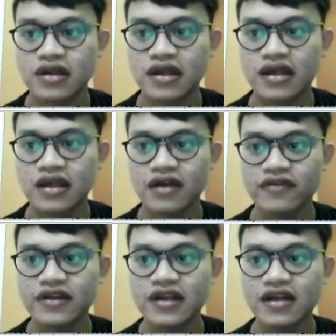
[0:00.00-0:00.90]
and
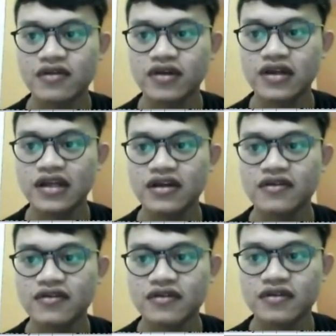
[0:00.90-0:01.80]
after that we click
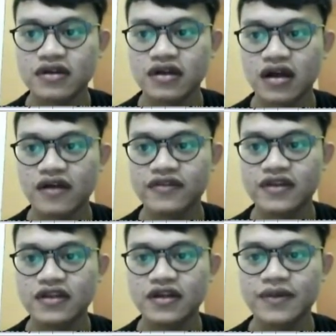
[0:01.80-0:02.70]

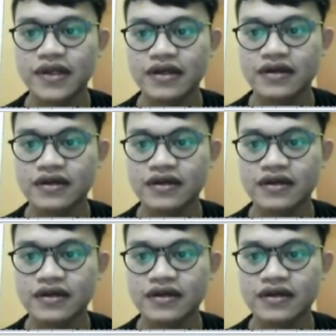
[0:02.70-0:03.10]
after treatment,